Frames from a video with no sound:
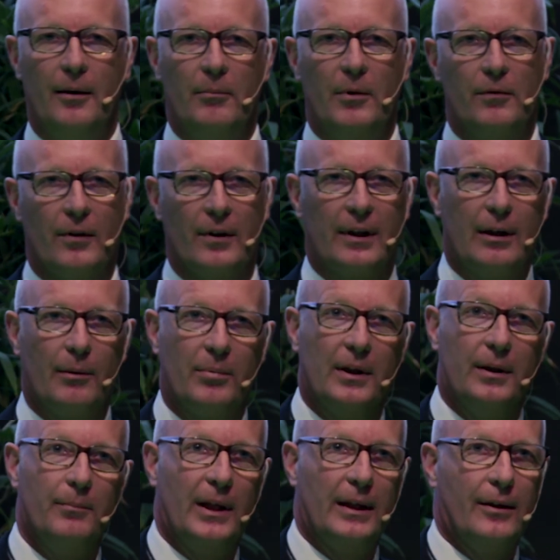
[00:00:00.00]
before the
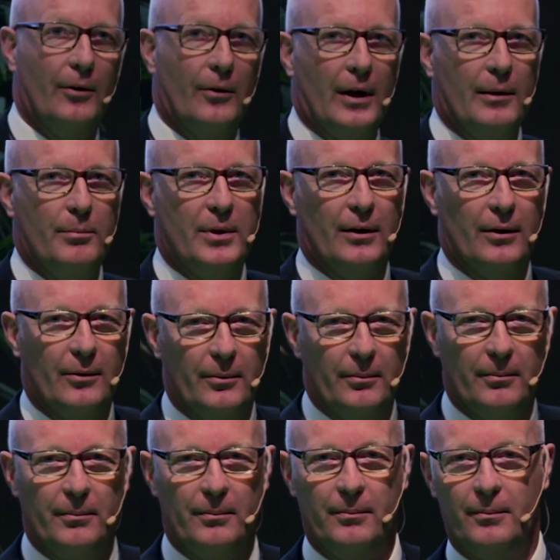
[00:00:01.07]
company may go IPO,
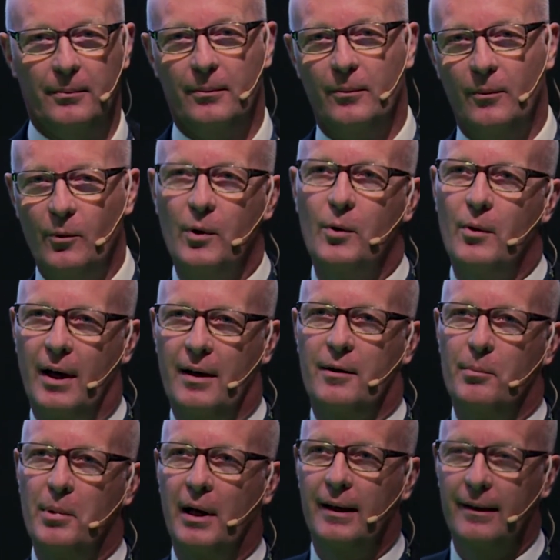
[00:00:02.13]
we rather
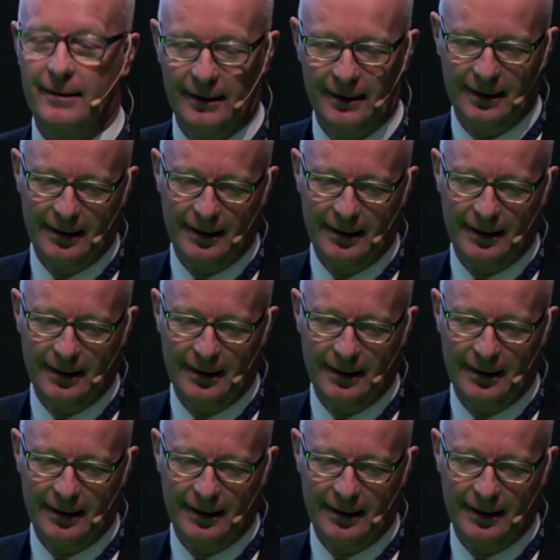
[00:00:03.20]
buy it.